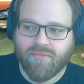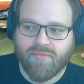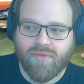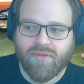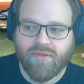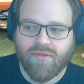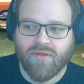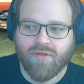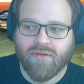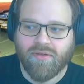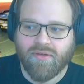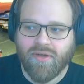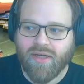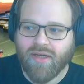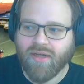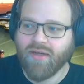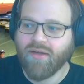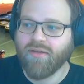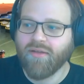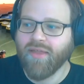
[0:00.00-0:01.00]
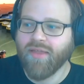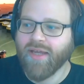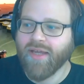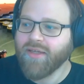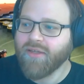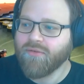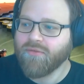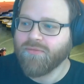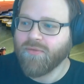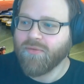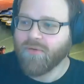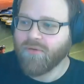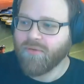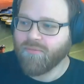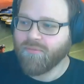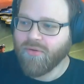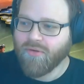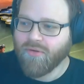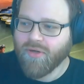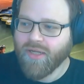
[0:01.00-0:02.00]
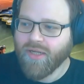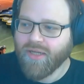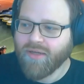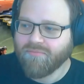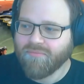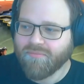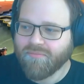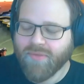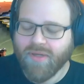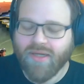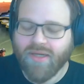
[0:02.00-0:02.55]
So thank you for reporting.